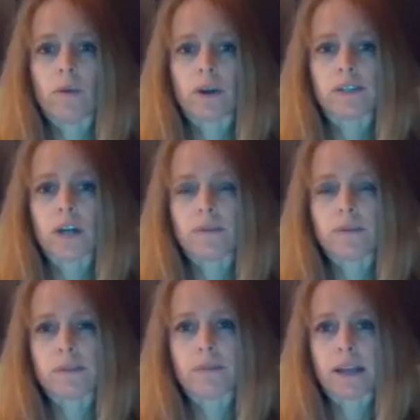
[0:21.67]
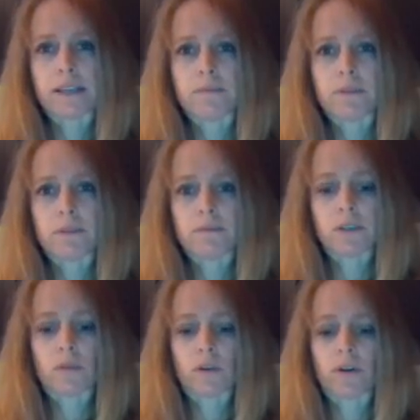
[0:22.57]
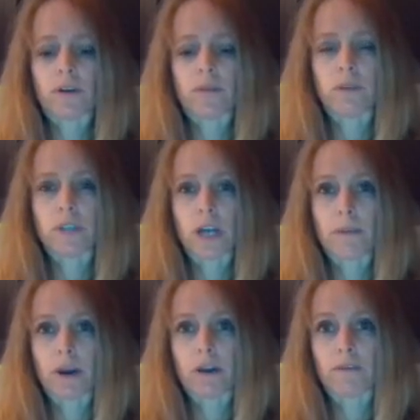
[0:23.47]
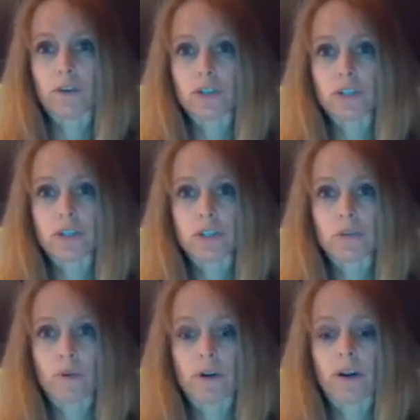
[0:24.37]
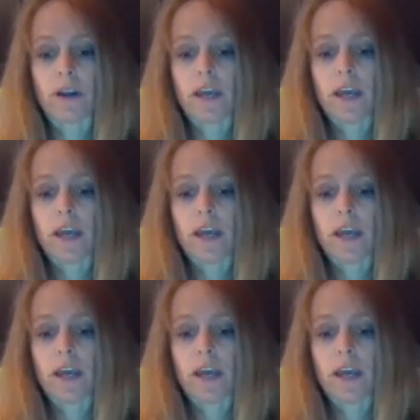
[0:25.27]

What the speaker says: We're going to start with somatic symptom disorder, then we'll talk about conversion disorder,